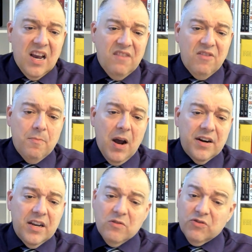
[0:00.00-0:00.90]

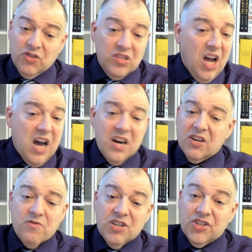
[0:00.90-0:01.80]
Everybody who's not a
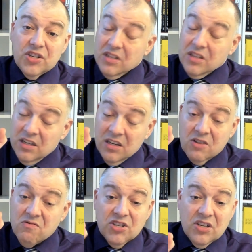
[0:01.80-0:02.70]
Christian and a
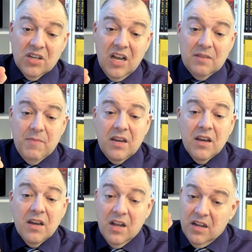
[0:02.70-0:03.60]
Christian like me
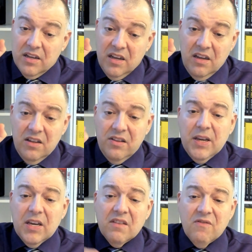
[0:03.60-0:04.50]
need to
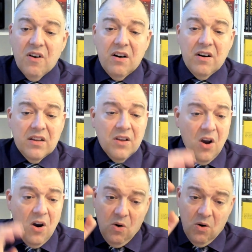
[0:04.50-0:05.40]
be converted
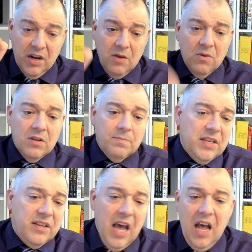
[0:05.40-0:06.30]
or they will be
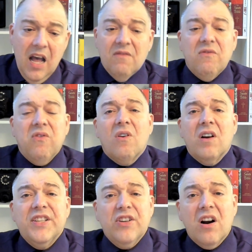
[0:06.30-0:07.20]
damned for
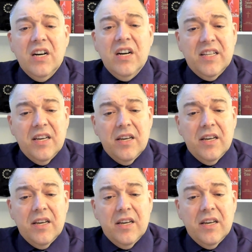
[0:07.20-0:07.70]
eternity.